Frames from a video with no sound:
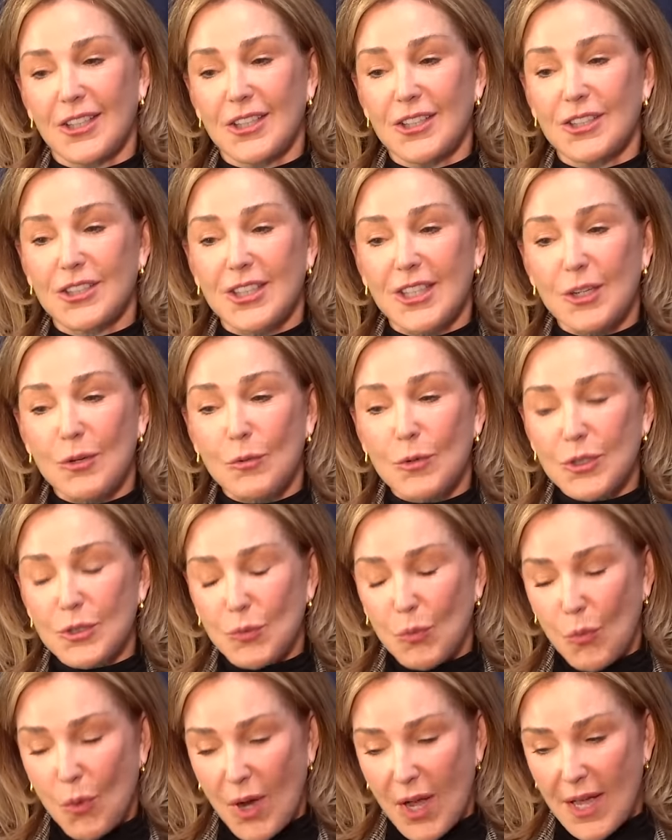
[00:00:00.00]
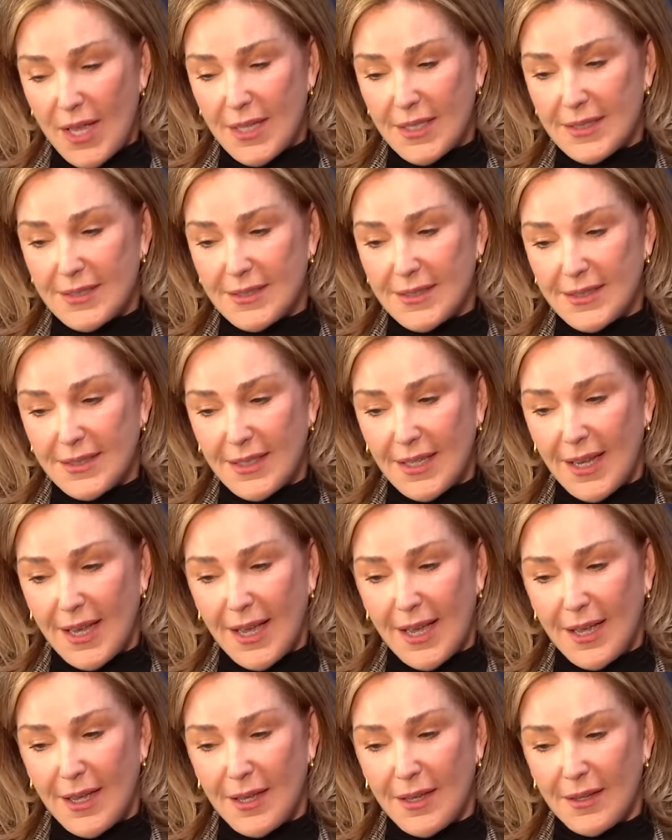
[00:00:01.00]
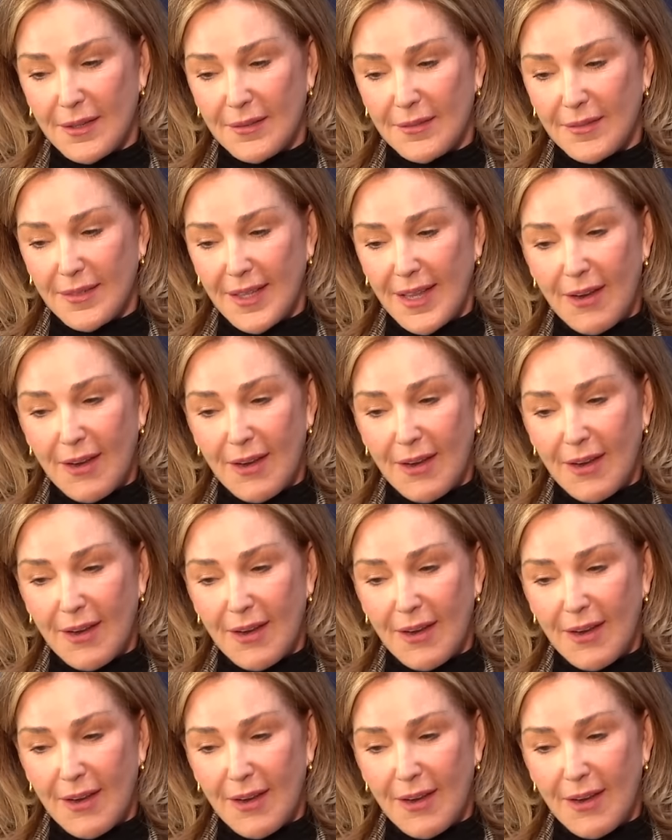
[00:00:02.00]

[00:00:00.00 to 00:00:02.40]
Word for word: she was what uh,